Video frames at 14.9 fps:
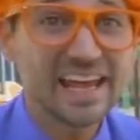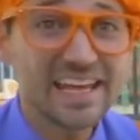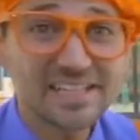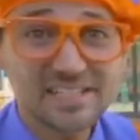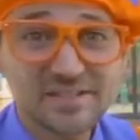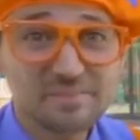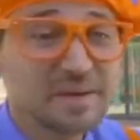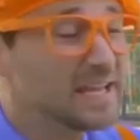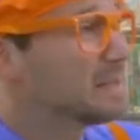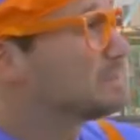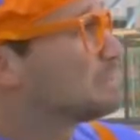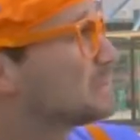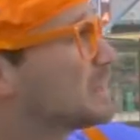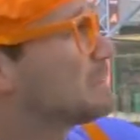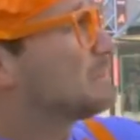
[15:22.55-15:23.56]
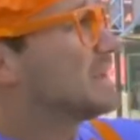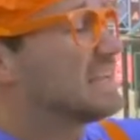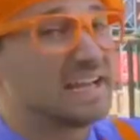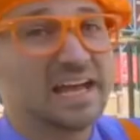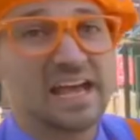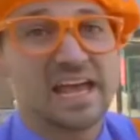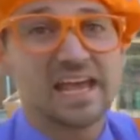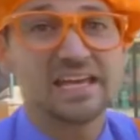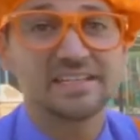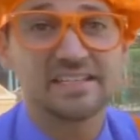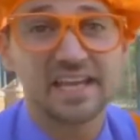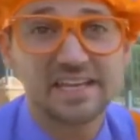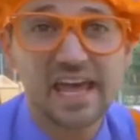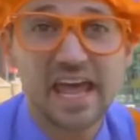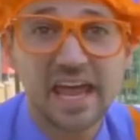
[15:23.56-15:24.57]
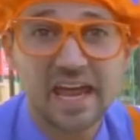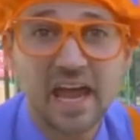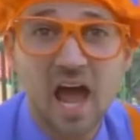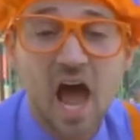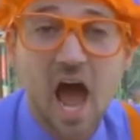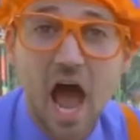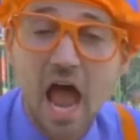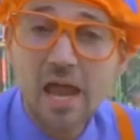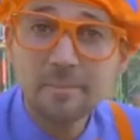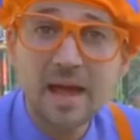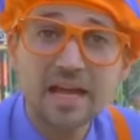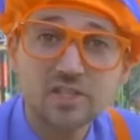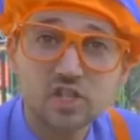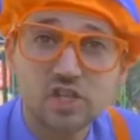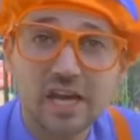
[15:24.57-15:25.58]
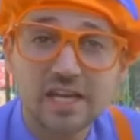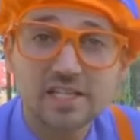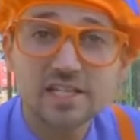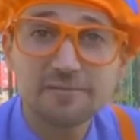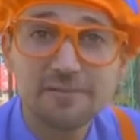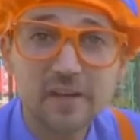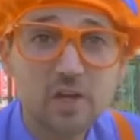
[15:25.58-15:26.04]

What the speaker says: it's me, Blippi. And today, I'm at Chase